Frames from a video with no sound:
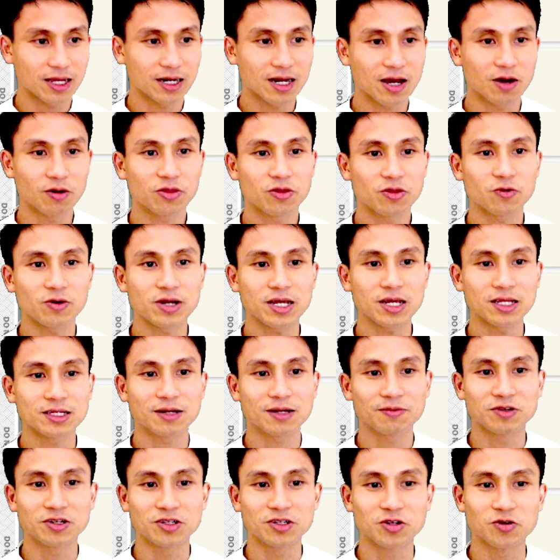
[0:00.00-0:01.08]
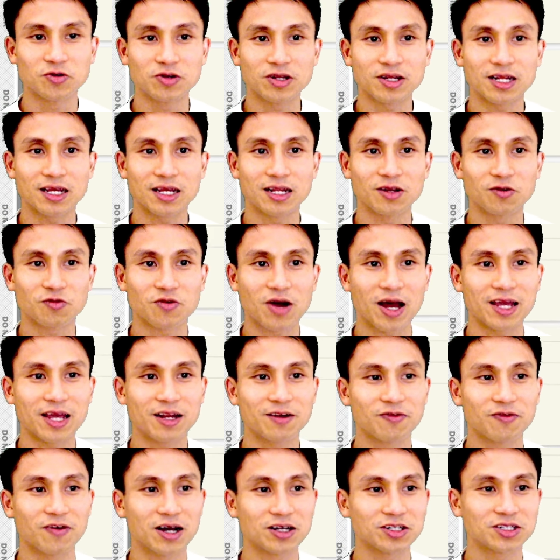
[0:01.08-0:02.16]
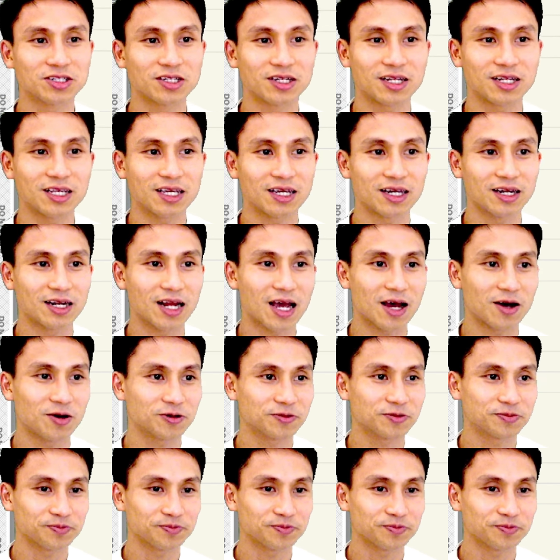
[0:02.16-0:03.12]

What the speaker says: now 3 substituted in the right function here now.